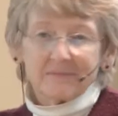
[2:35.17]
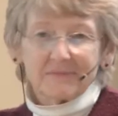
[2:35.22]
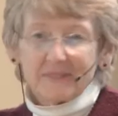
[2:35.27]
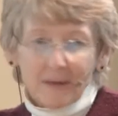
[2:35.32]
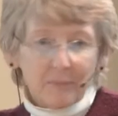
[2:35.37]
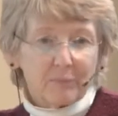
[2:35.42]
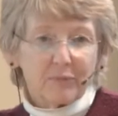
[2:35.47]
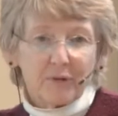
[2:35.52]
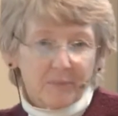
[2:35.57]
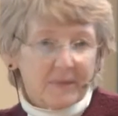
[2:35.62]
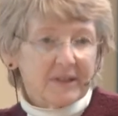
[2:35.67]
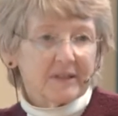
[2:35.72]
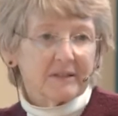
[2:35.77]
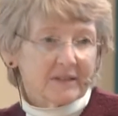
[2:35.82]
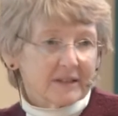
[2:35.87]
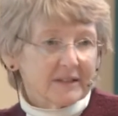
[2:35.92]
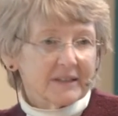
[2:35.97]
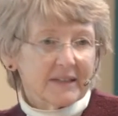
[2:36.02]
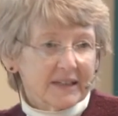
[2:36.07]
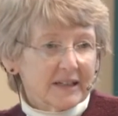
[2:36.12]

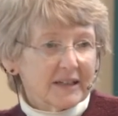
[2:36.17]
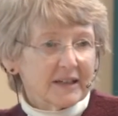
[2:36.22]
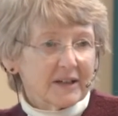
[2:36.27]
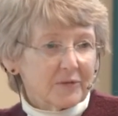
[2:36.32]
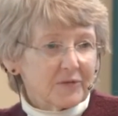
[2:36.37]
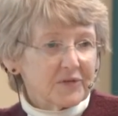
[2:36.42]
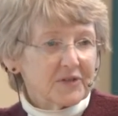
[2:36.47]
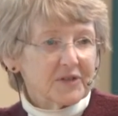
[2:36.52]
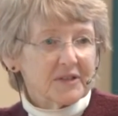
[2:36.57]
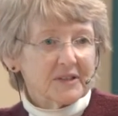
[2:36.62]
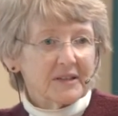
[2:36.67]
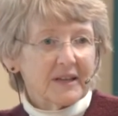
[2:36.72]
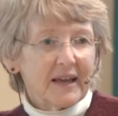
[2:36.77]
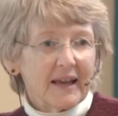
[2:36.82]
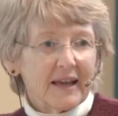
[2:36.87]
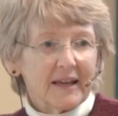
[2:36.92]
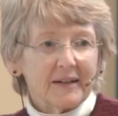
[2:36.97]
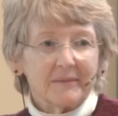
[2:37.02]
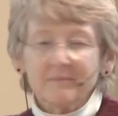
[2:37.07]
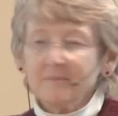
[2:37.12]
temperament and gifts,
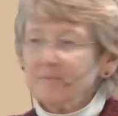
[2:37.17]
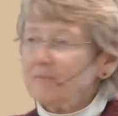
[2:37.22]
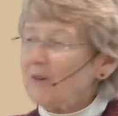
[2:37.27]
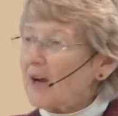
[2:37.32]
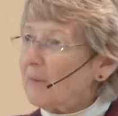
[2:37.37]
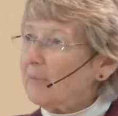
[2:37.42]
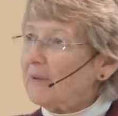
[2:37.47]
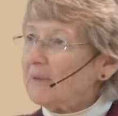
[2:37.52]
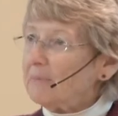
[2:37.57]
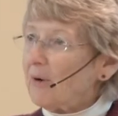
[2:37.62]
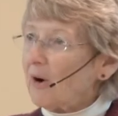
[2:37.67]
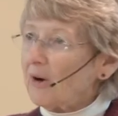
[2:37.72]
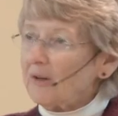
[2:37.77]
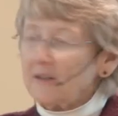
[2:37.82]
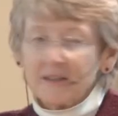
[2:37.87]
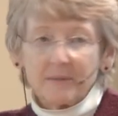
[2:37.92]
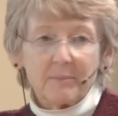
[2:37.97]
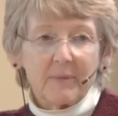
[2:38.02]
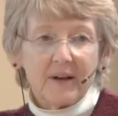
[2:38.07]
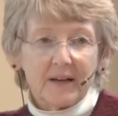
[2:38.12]
and probably
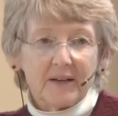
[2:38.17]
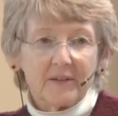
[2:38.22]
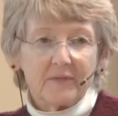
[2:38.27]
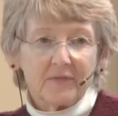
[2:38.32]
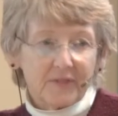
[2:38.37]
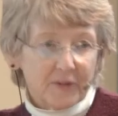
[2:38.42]
partly by